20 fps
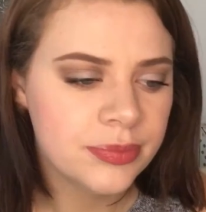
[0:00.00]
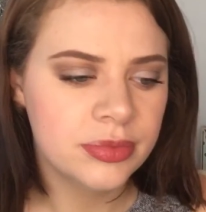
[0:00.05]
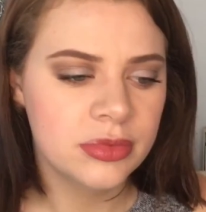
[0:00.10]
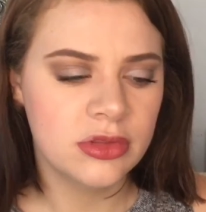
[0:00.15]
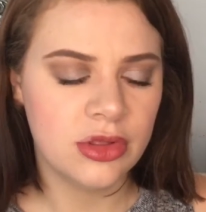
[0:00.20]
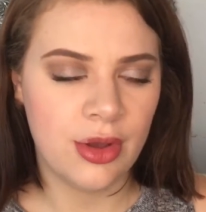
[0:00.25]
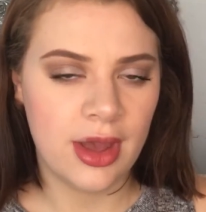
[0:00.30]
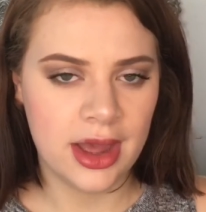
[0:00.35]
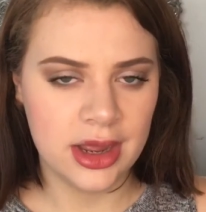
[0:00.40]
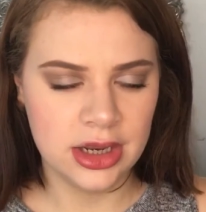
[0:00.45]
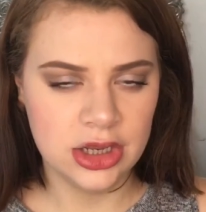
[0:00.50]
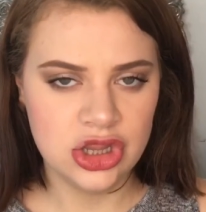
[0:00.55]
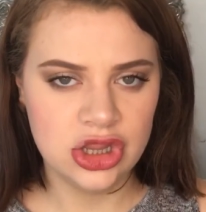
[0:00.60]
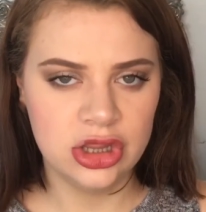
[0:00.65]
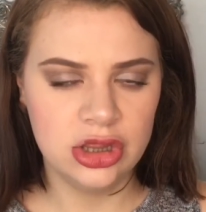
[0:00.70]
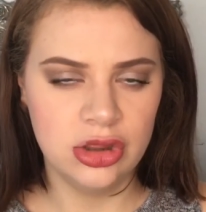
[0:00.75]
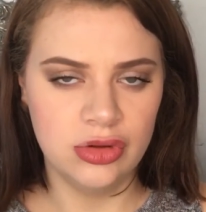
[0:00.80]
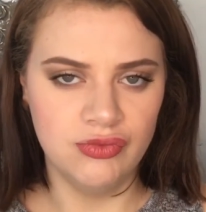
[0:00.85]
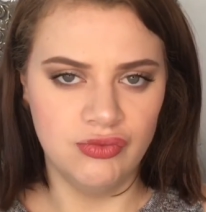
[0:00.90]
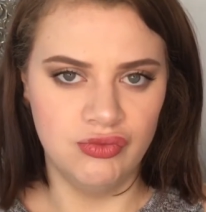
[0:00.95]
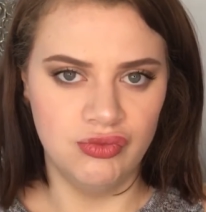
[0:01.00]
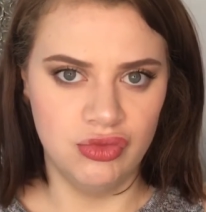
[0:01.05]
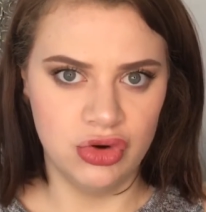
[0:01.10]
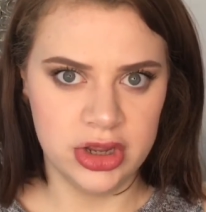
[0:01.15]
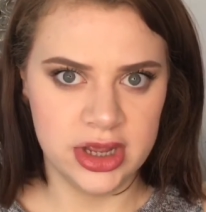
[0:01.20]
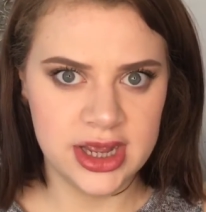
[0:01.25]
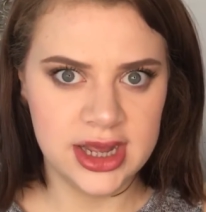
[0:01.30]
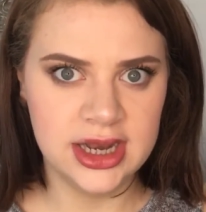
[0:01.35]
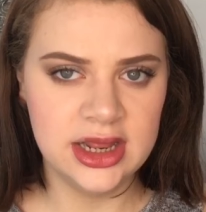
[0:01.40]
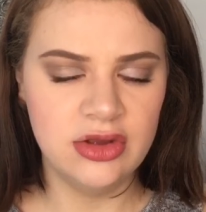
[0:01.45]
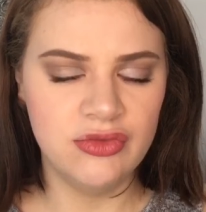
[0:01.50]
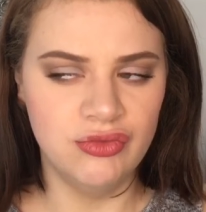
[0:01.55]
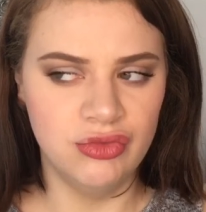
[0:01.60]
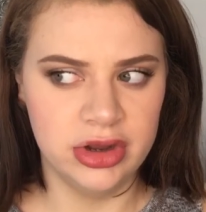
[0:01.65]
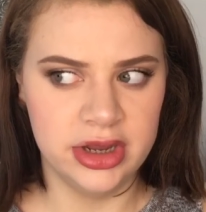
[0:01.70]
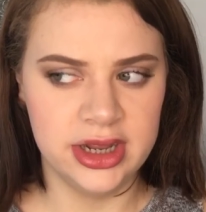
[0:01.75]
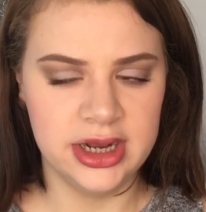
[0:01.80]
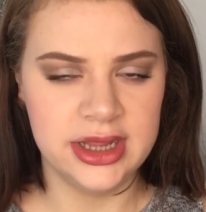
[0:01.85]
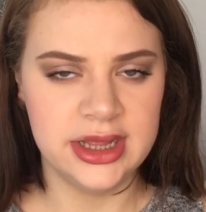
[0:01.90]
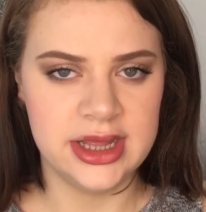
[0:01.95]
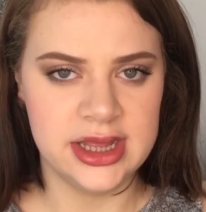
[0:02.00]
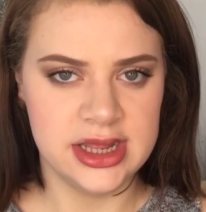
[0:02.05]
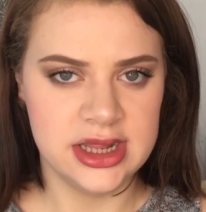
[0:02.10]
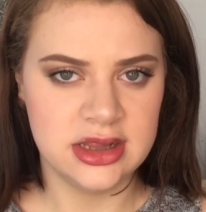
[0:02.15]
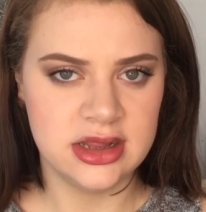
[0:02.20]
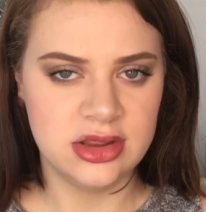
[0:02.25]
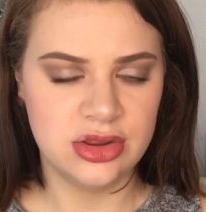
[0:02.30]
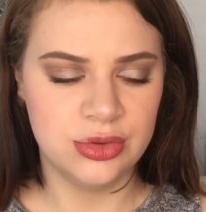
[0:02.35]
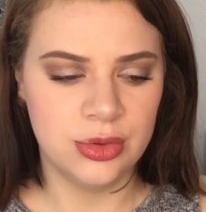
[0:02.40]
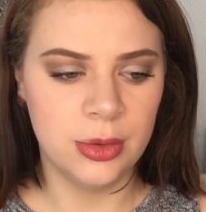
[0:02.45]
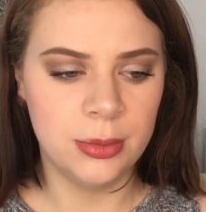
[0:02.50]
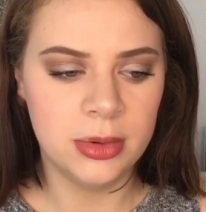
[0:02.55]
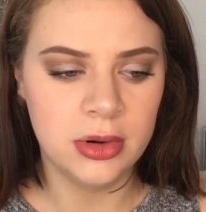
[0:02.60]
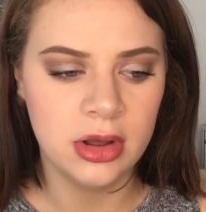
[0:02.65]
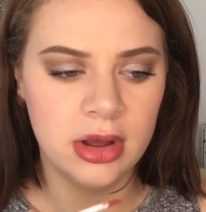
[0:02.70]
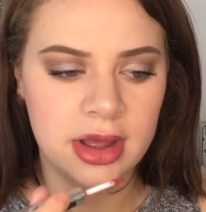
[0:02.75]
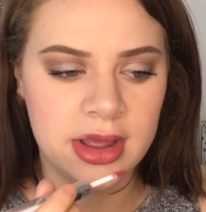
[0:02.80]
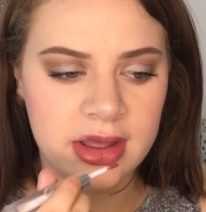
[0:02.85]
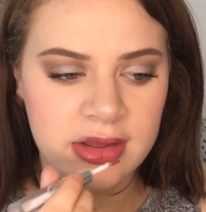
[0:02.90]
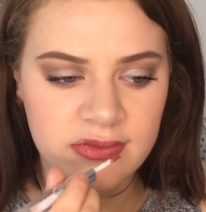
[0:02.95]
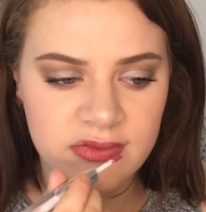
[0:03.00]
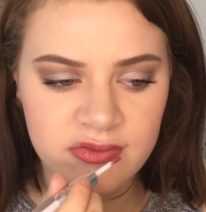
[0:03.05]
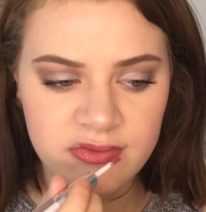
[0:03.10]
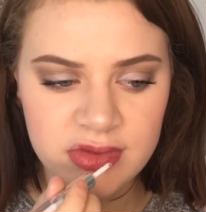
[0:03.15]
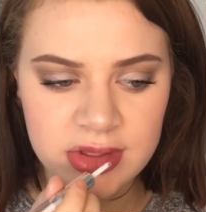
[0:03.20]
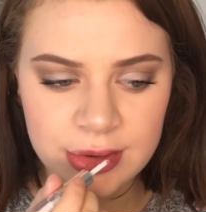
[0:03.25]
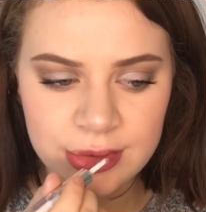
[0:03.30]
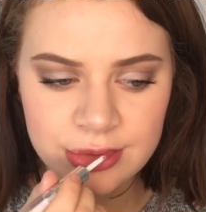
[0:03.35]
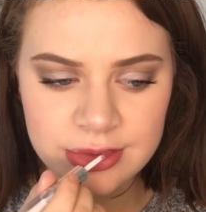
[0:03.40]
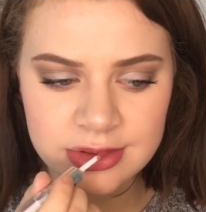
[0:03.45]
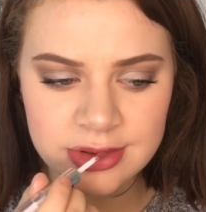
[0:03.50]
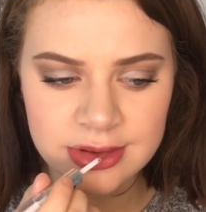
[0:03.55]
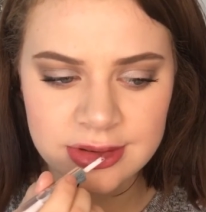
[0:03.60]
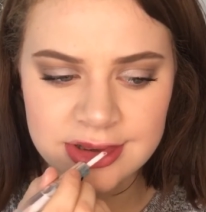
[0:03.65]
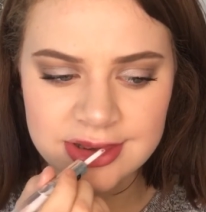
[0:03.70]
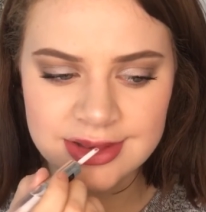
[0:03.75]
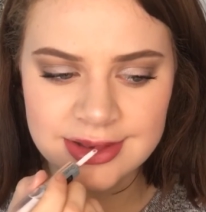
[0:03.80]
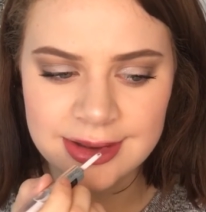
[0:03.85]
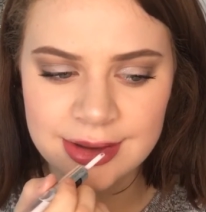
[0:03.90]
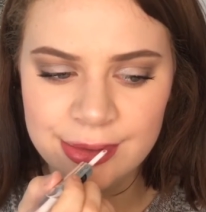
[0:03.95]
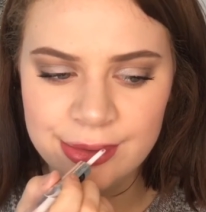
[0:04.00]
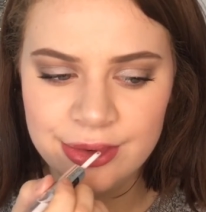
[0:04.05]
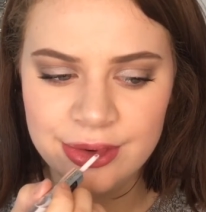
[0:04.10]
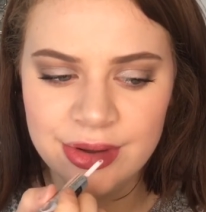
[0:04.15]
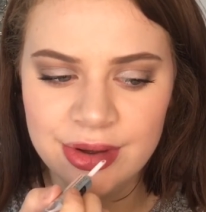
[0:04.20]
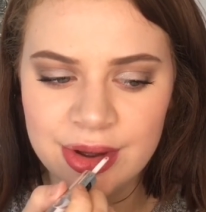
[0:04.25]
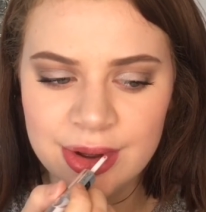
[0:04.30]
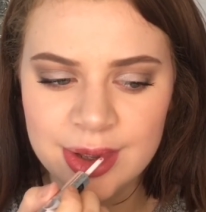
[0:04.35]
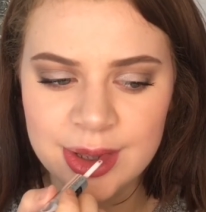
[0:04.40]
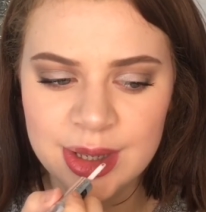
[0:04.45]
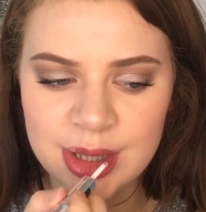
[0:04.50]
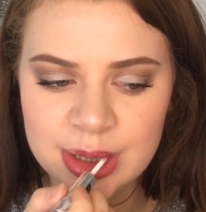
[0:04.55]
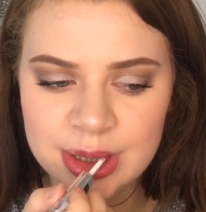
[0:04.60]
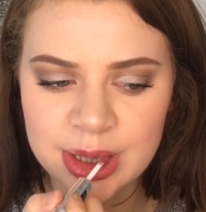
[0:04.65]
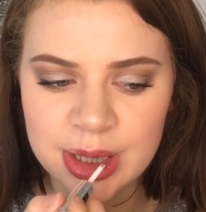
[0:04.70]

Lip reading: So actually really easy to apply. It feels so nice.